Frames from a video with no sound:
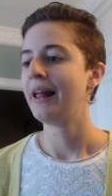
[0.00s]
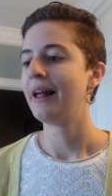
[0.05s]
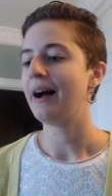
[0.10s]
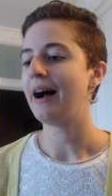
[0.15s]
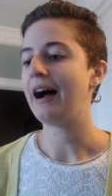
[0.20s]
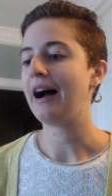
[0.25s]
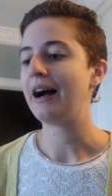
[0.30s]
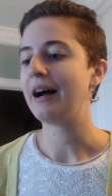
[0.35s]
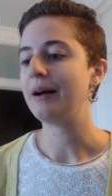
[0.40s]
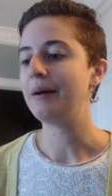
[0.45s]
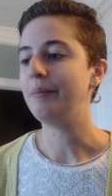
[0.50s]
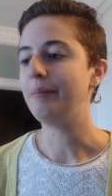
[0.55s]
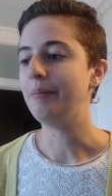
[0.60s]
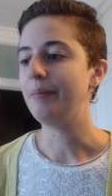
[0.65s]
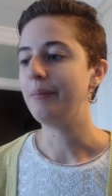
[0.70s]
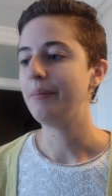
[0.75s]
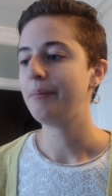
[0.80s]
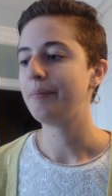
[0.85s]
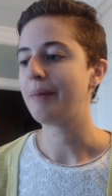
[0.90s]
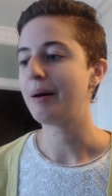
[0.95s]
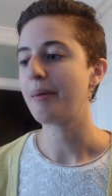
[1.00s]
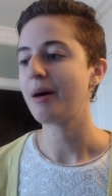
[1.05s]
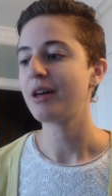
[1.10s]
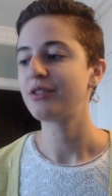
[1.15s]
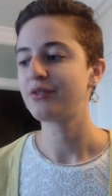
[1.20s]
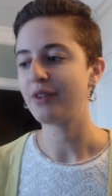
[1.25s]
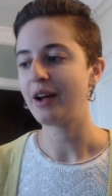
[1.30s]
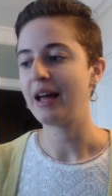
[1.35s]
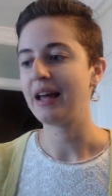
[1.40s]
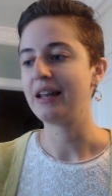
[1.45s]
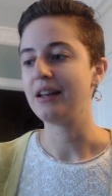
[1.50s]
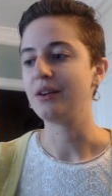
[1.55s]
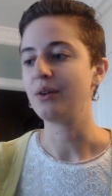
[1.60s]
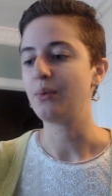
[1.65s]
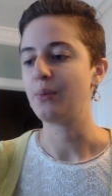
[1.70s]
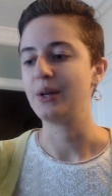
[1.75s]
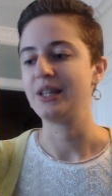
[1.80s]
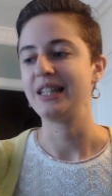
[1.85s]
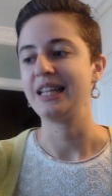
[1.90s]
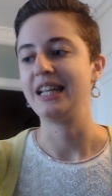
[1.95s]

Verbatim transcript: Um, my best friend was